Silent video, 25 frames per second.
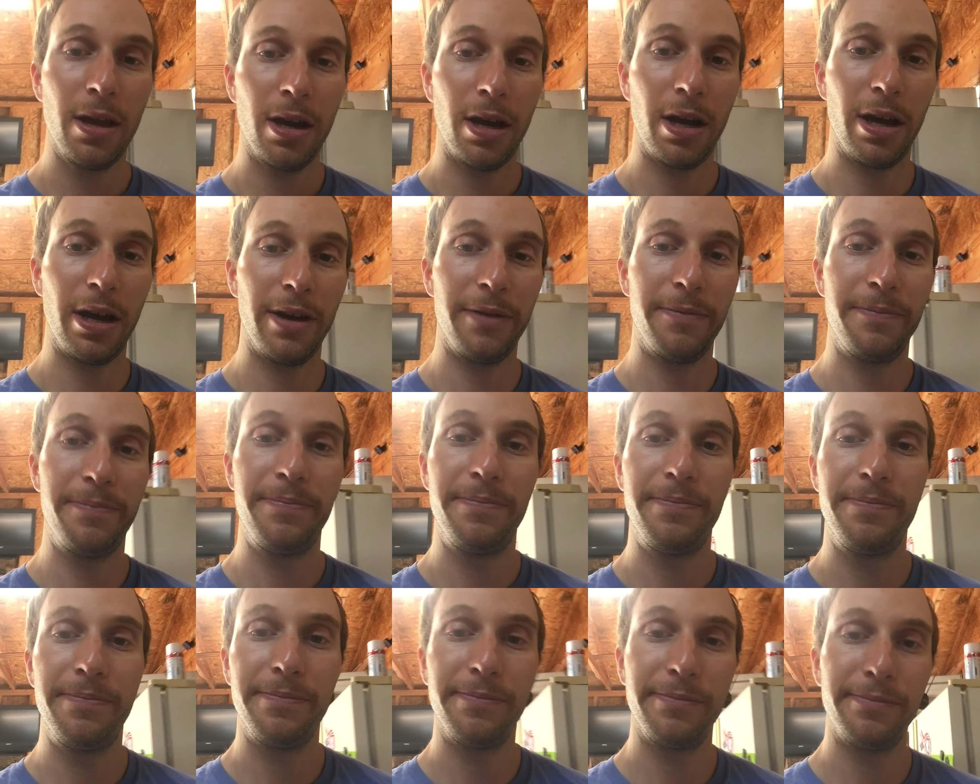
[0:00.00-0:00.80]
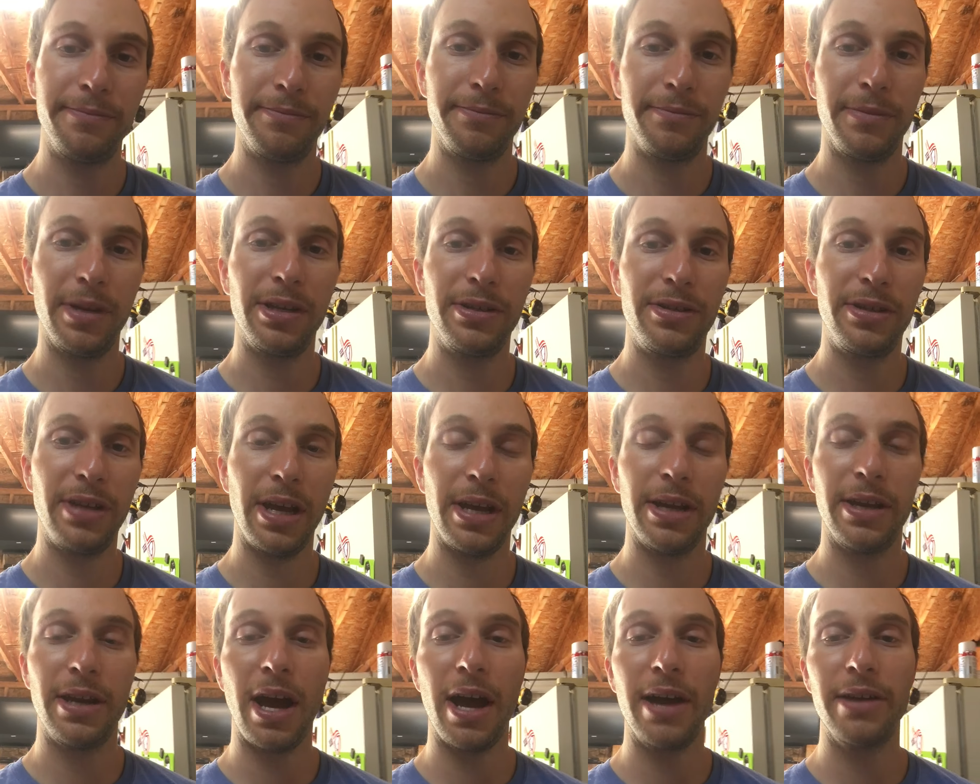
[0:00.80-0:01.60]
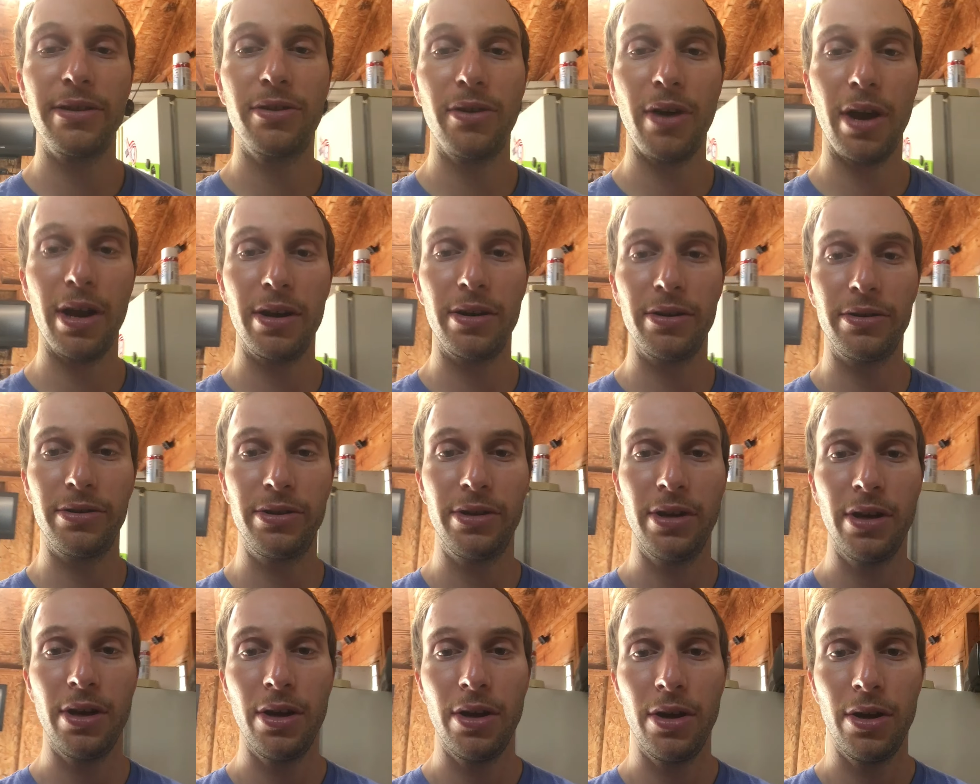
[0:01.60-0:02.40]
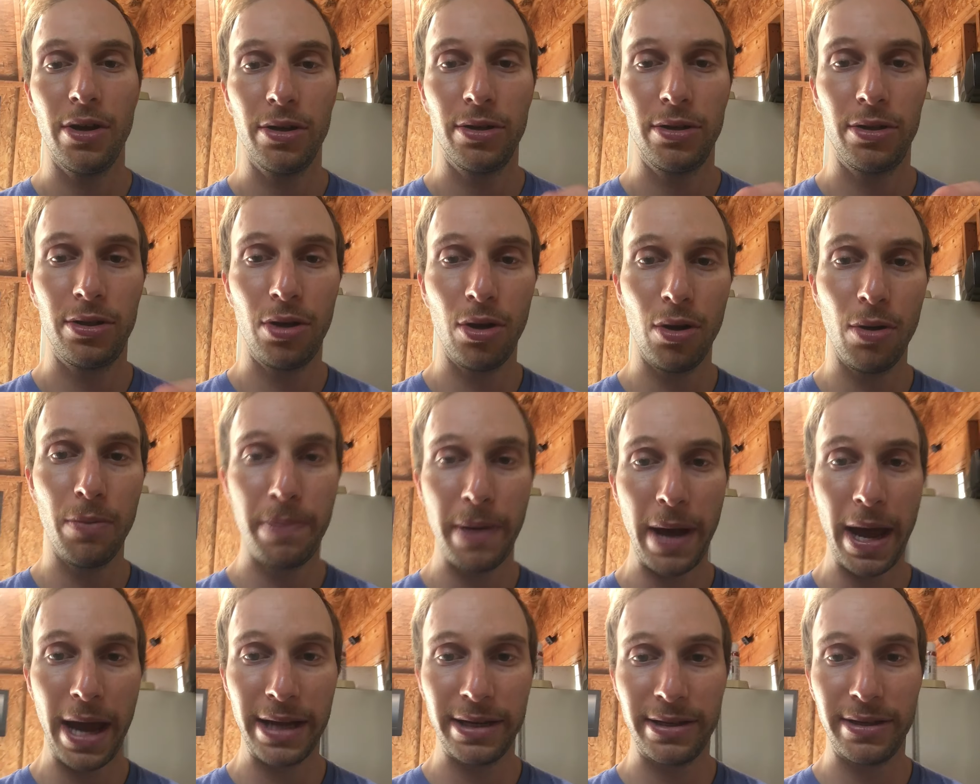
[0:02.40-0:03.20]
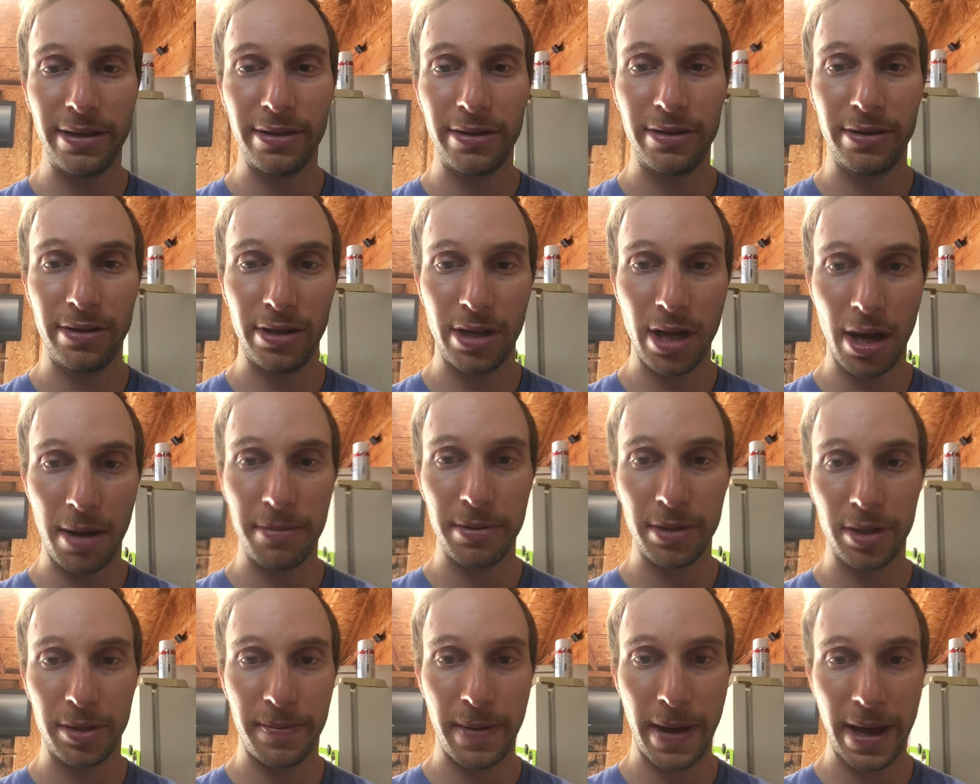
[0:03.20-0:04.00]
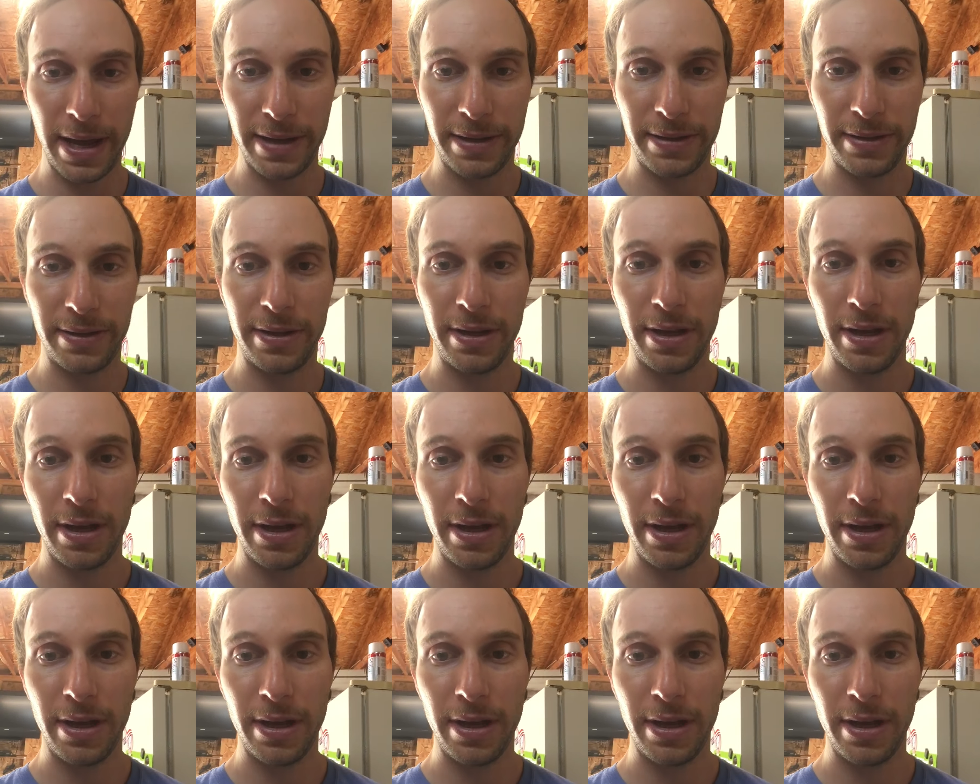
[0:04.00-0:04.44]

uh, let's say ninth graders, two pages, double spaced,